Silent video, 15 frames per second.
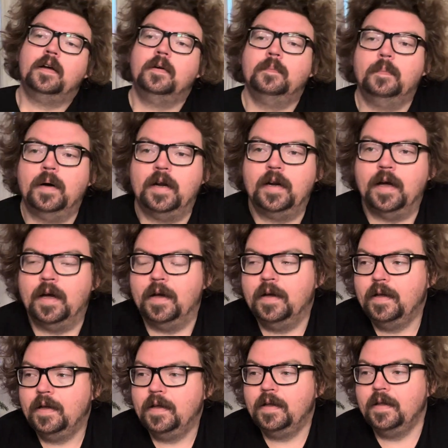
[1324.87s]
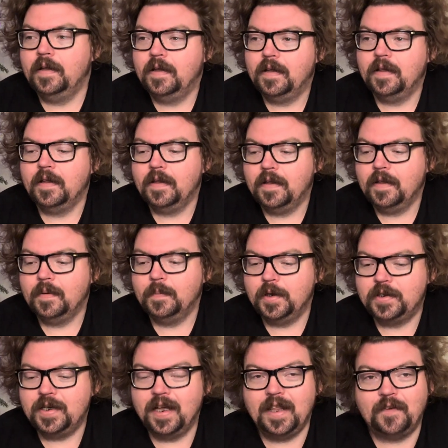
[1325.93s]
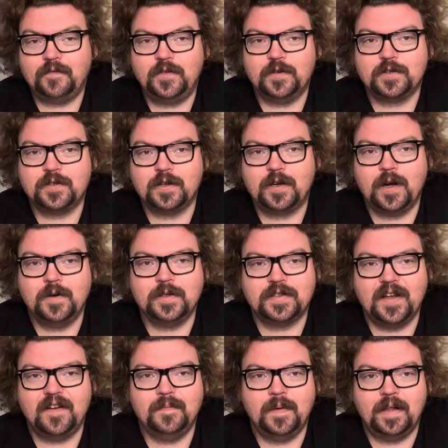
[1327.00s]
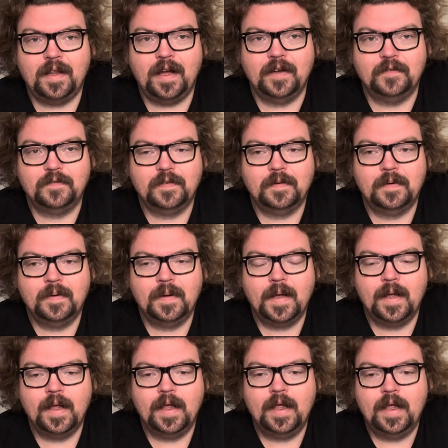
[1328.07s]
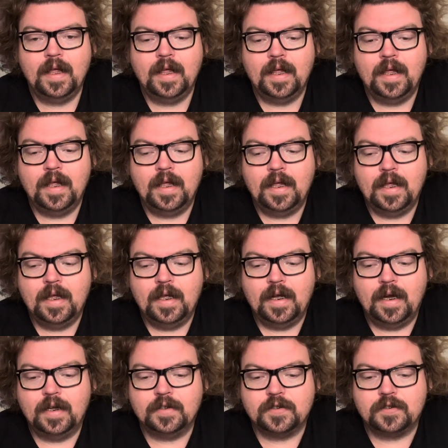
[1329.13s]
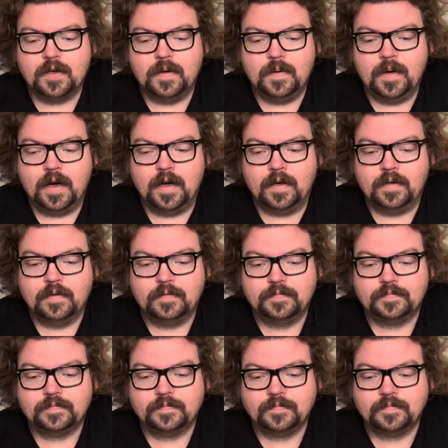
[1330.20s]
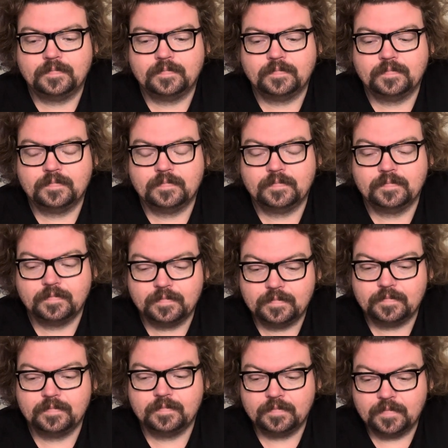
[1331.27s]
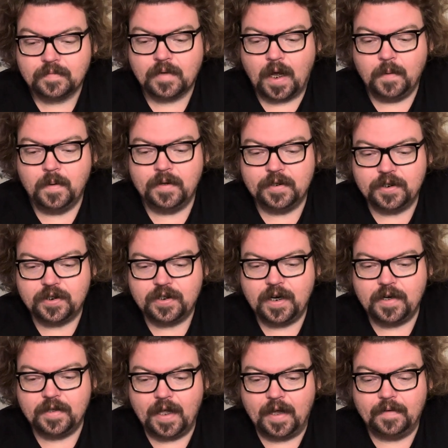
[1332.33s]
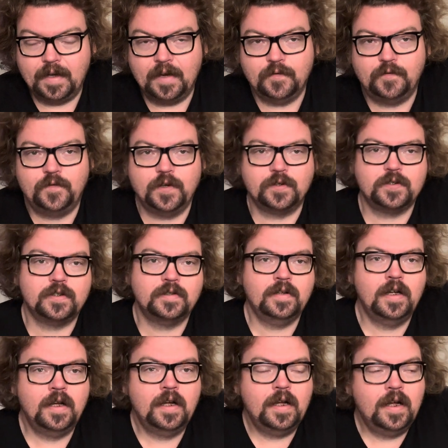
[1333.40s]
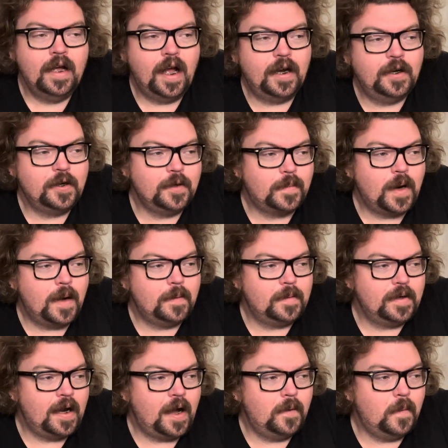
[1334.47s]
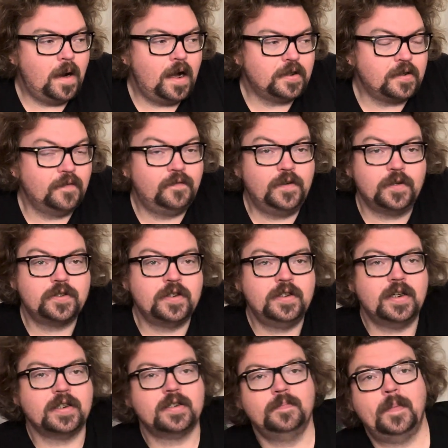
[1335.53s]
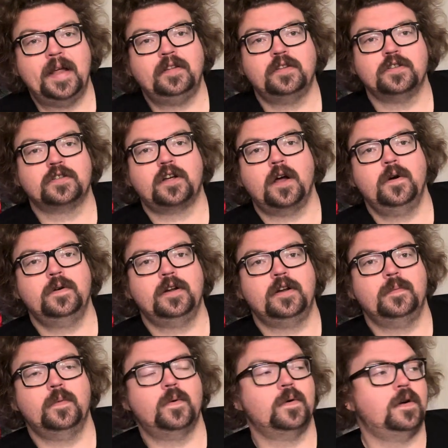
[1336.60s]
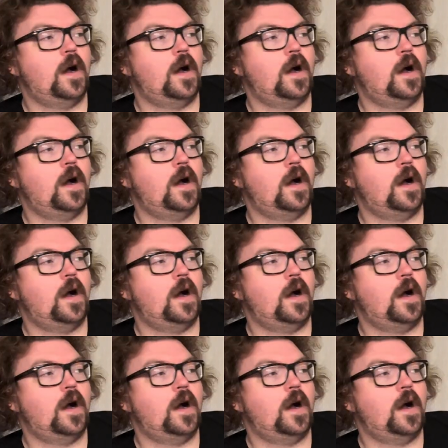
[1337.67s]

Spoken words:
But yeah, that Filson coat saved my life. And so I wanted to share that. And Filson, I know you're probably not watching. Filson doesn't make this coat anymore.